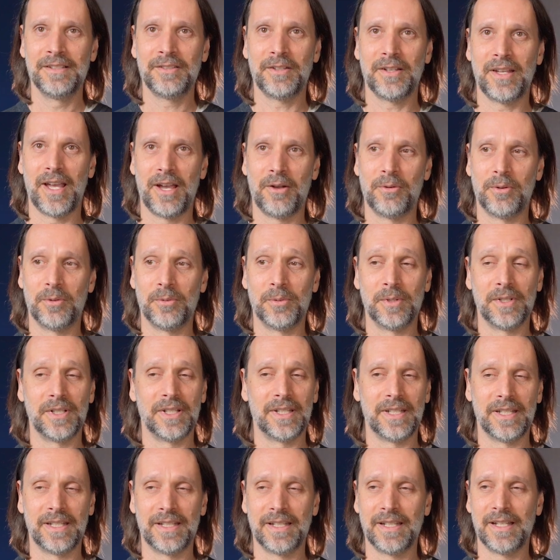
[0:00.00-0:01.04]
So yeah, we're
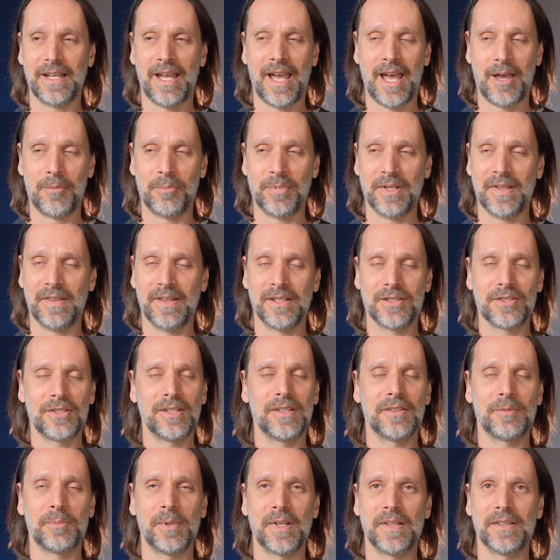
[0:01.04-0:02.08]
really happy that
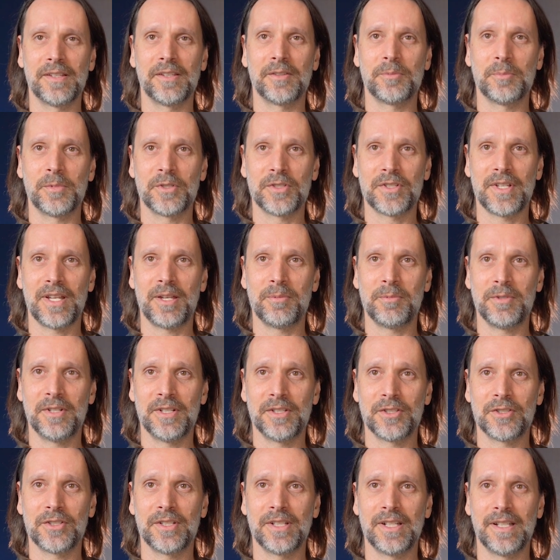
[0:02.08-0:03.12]
she spends as much time
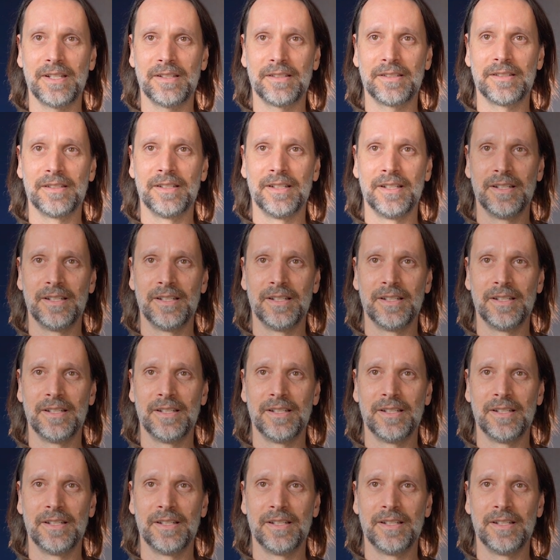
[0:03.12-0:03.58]
here as she does.